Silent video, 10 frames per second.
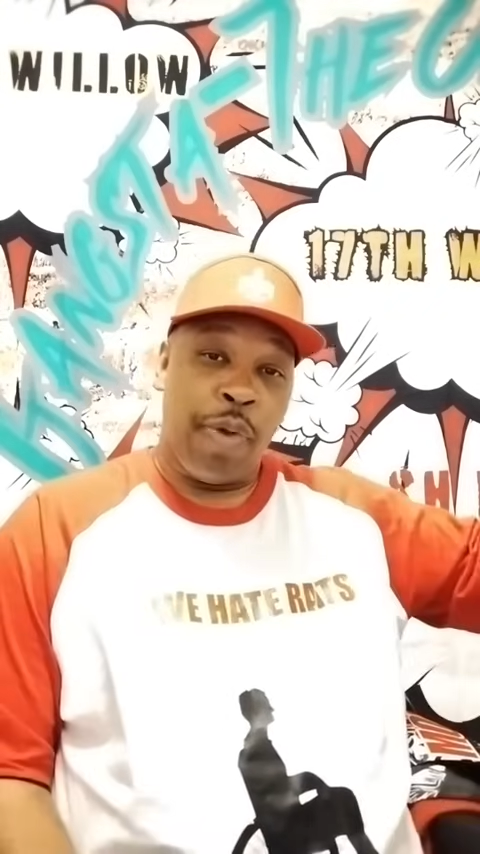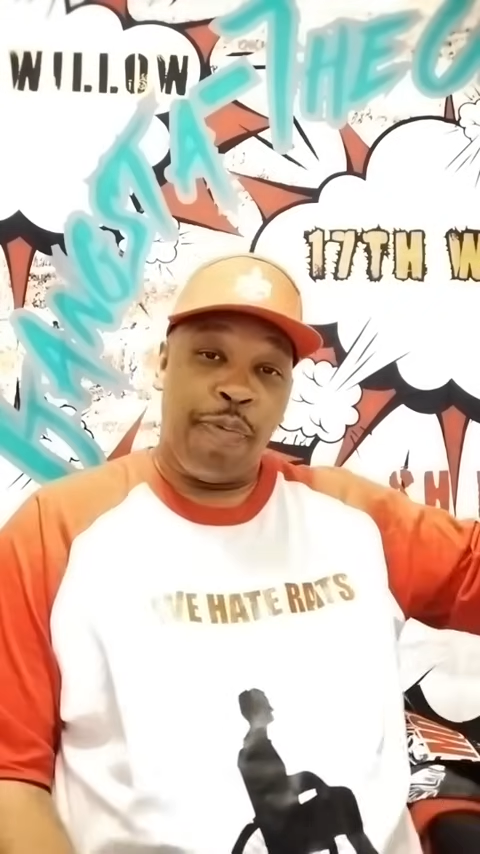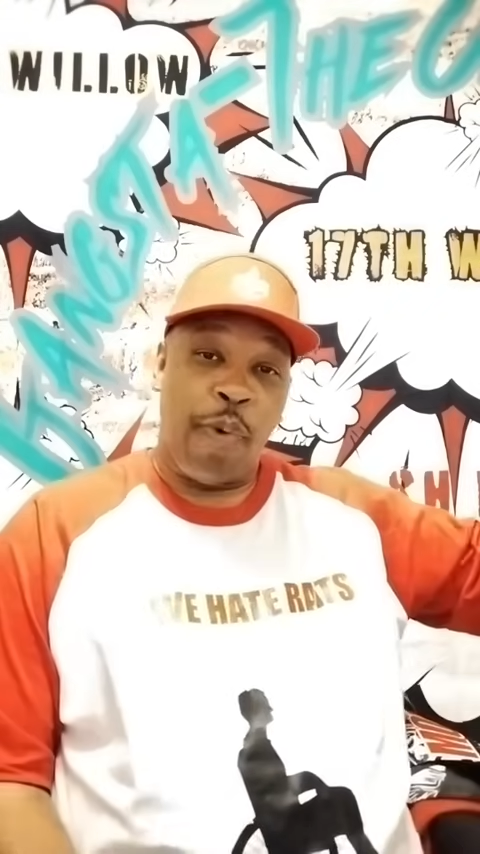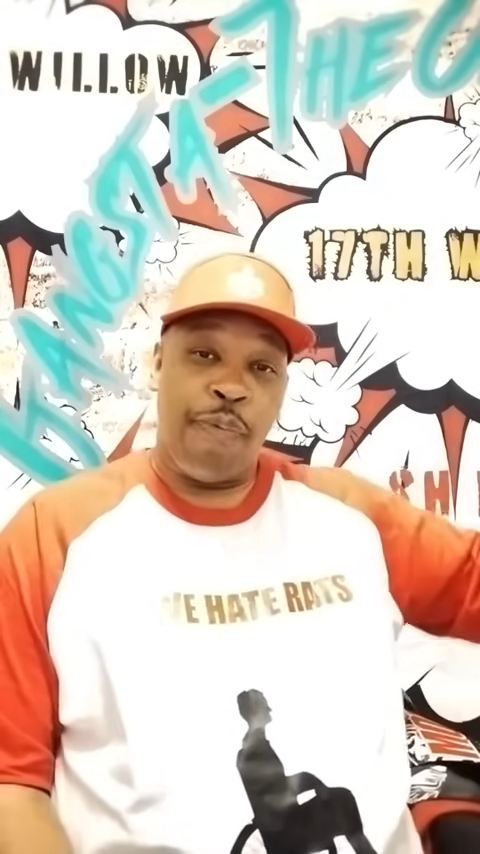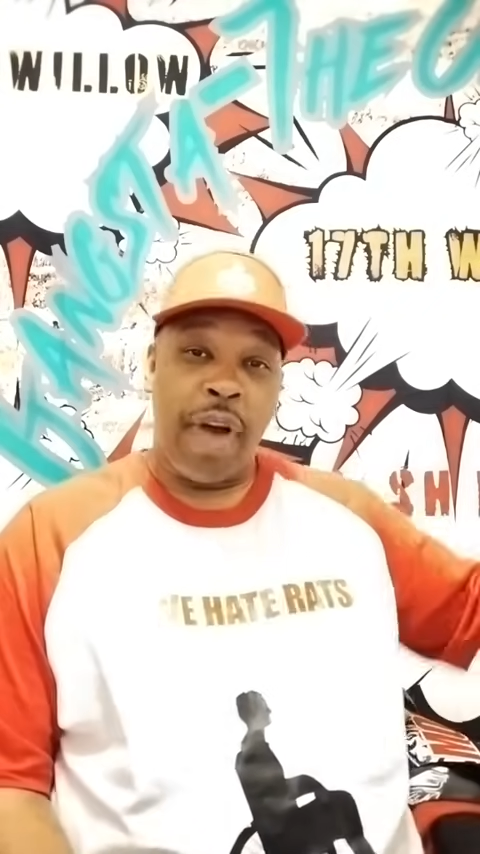
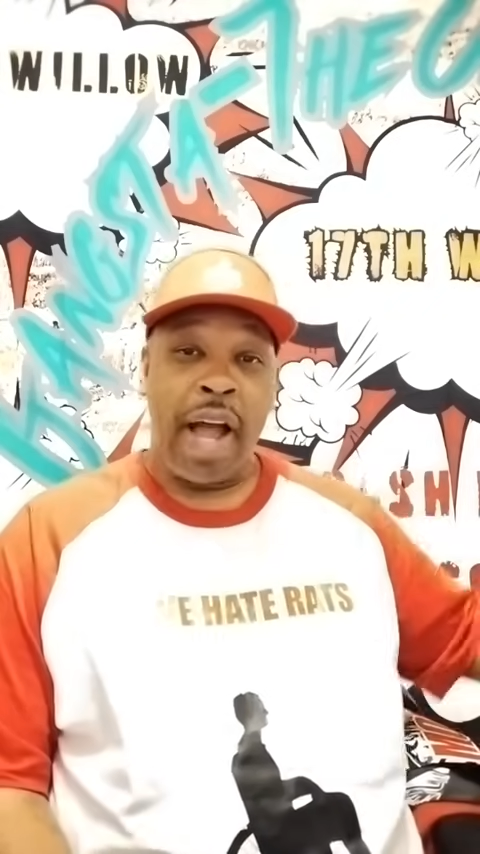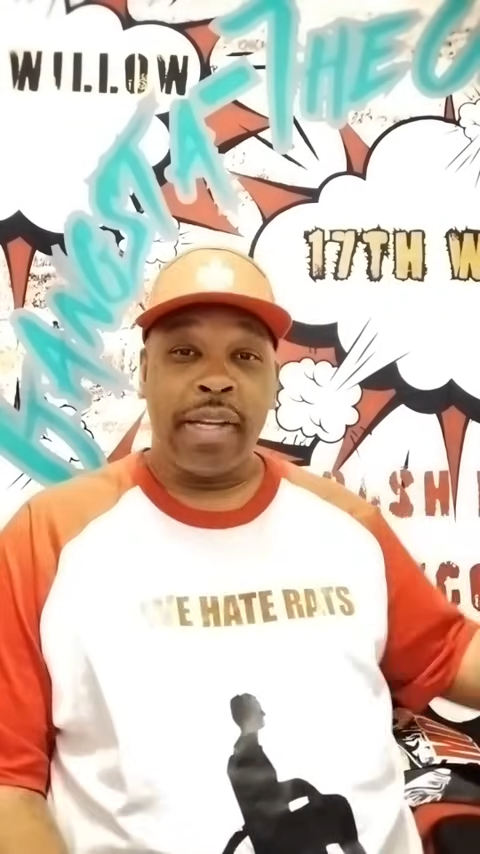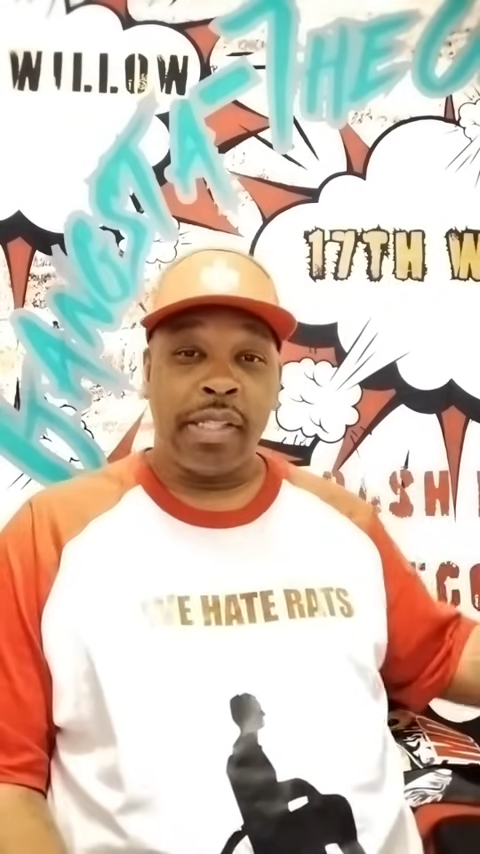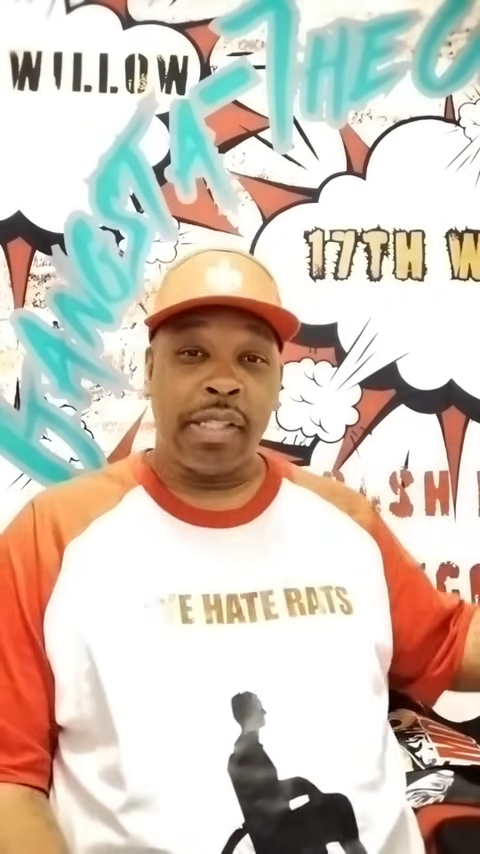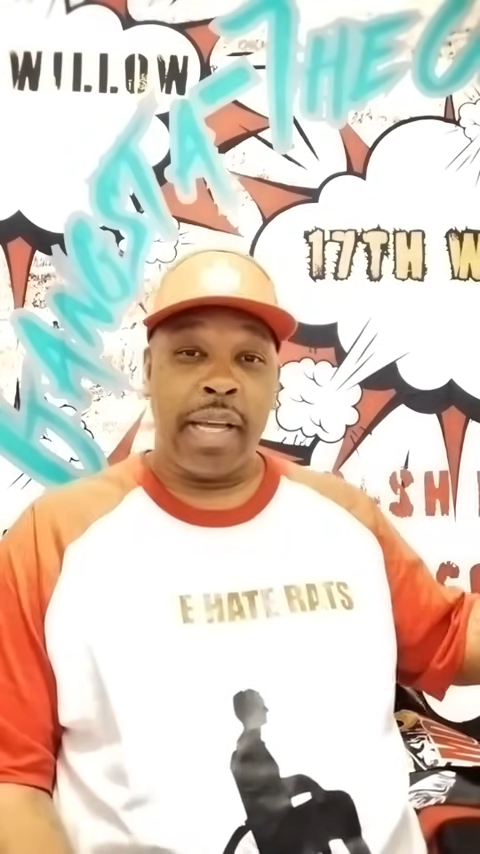4, 5
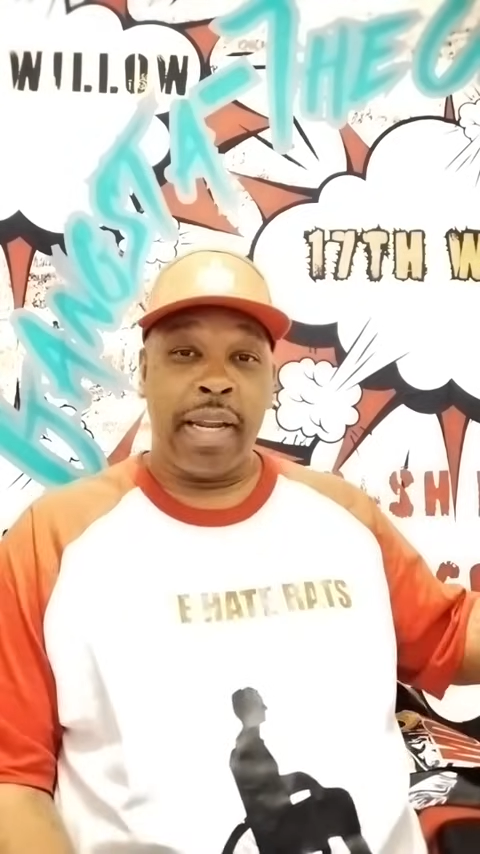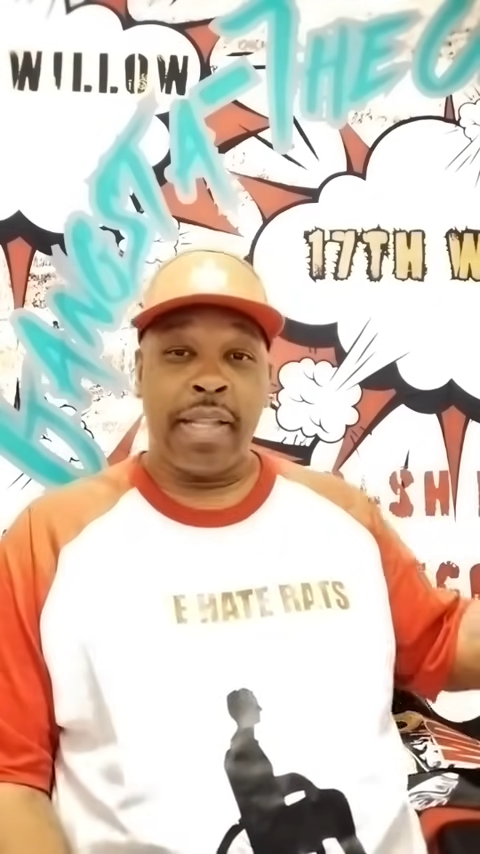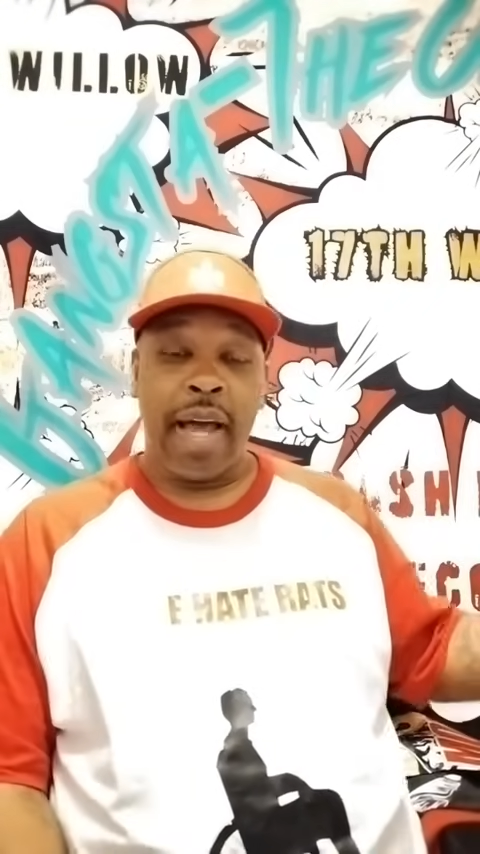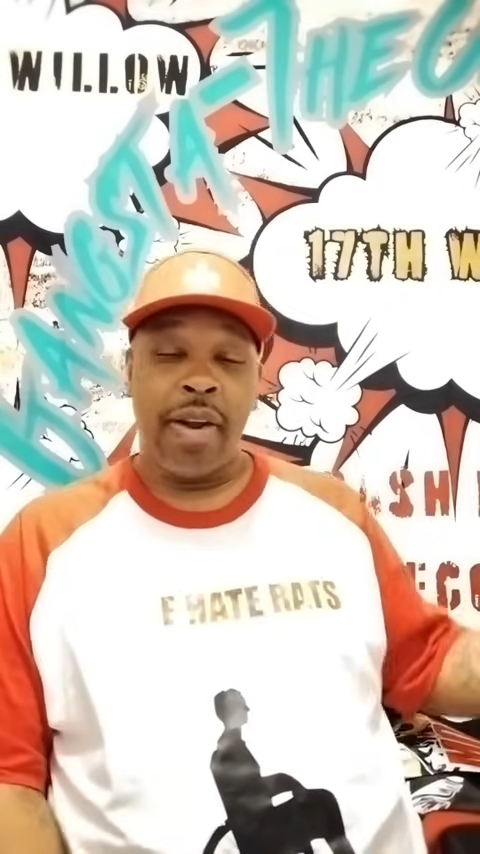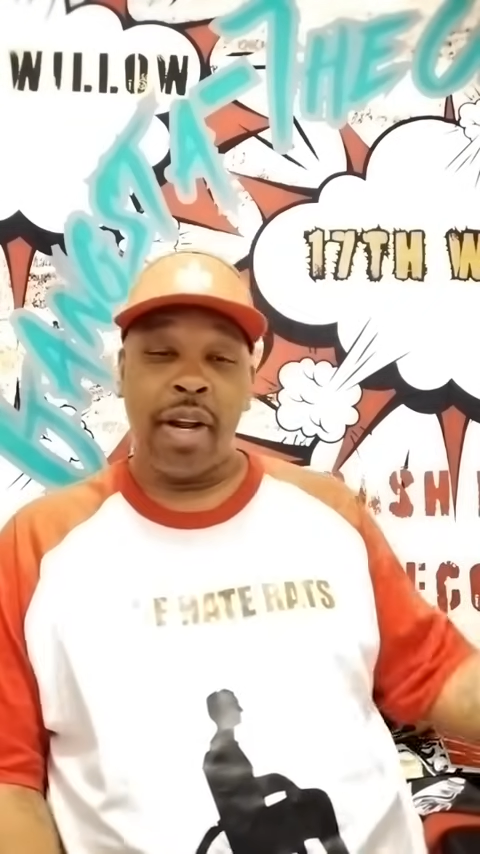years later
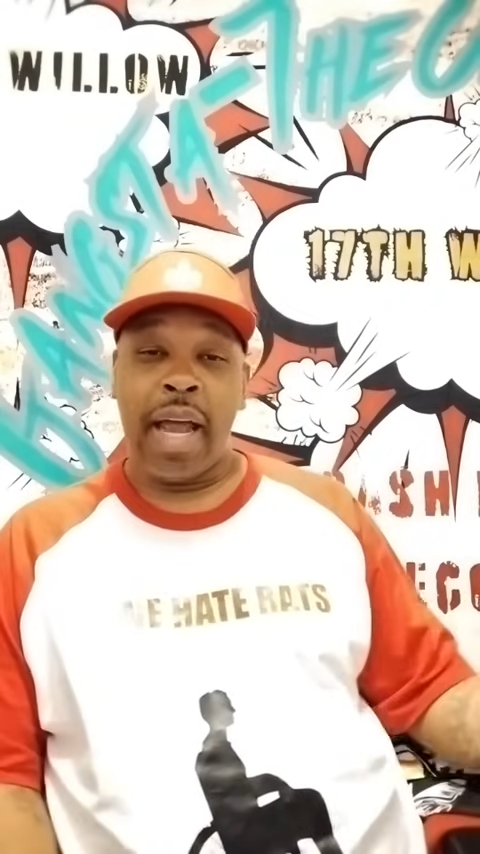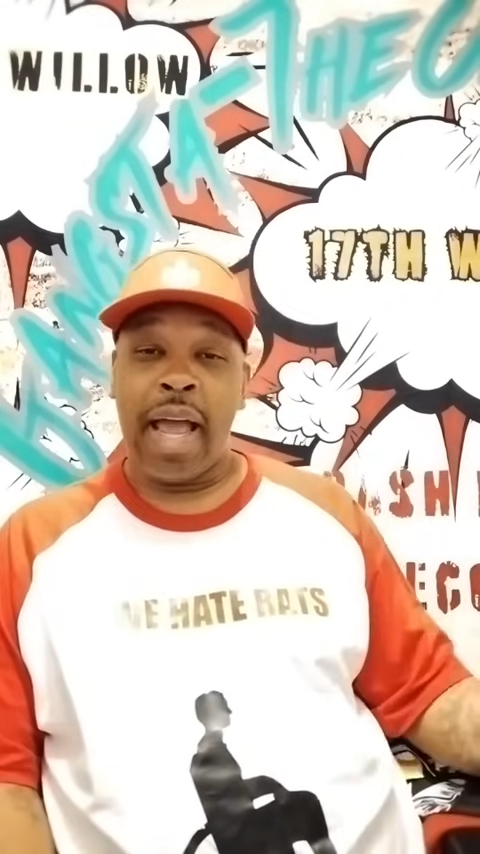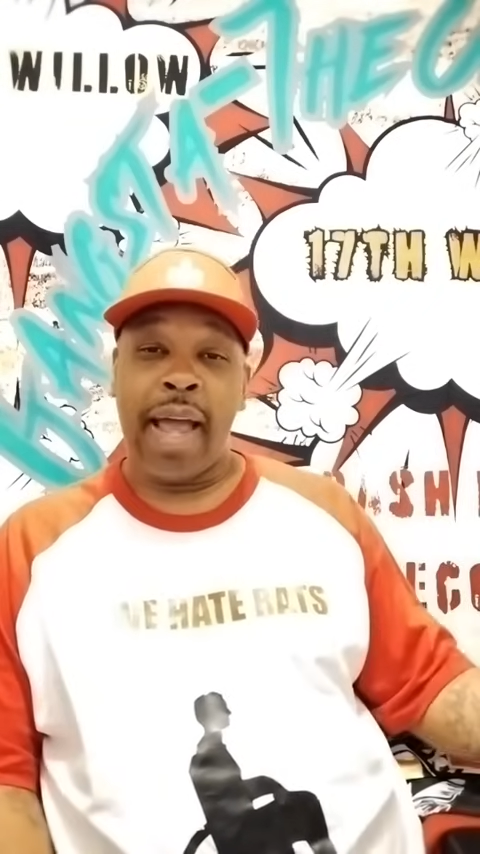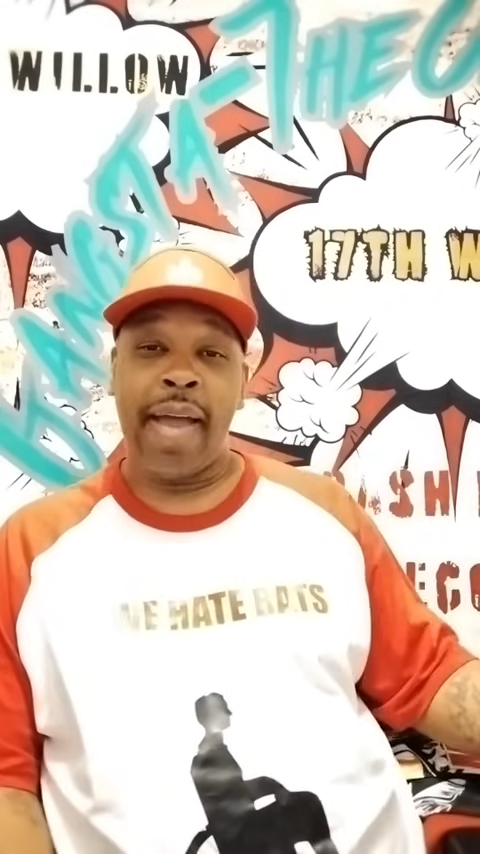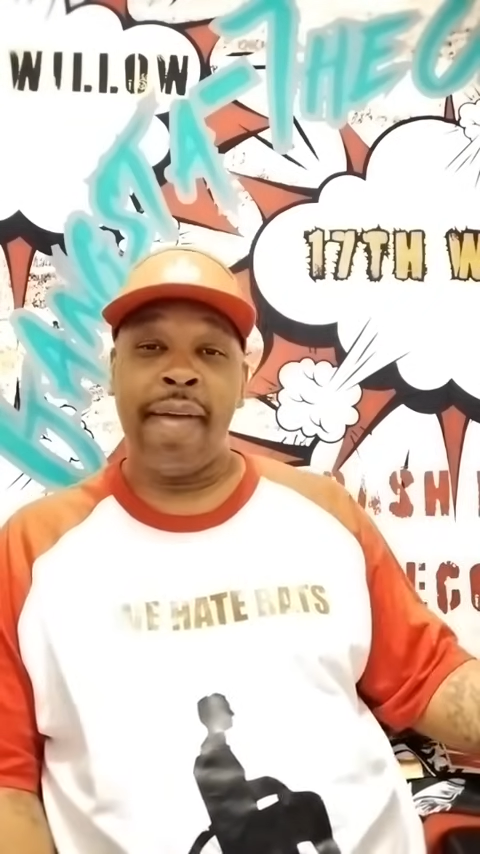down the
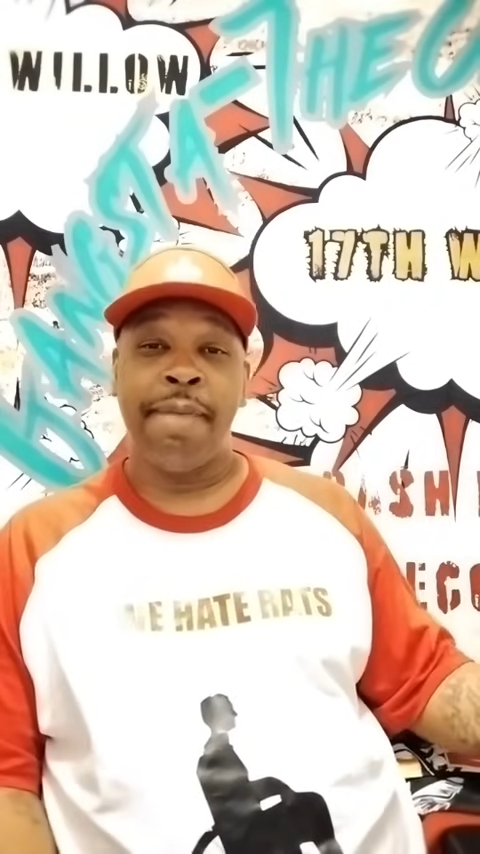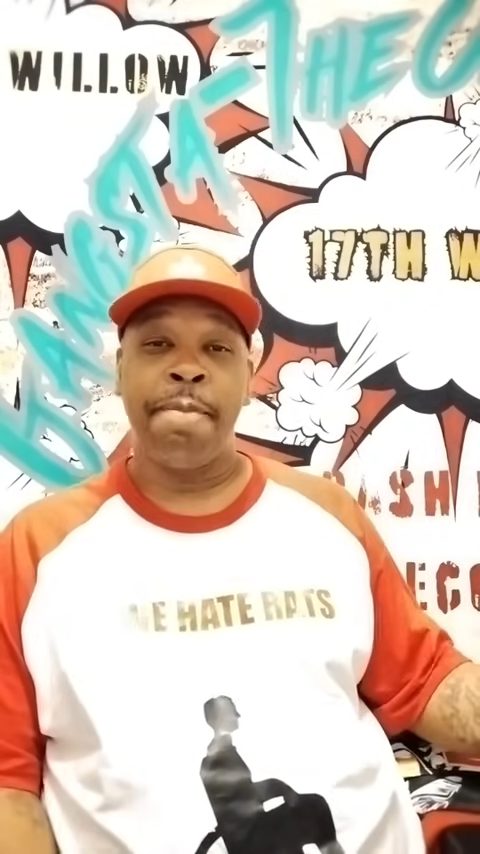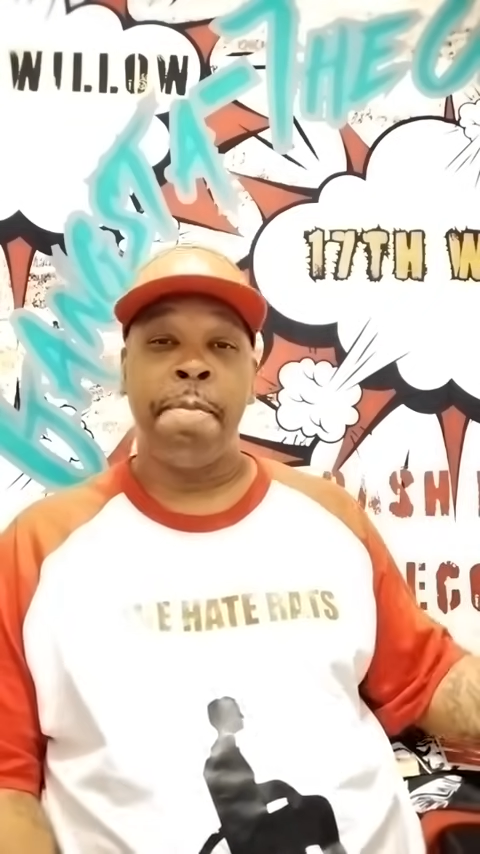line,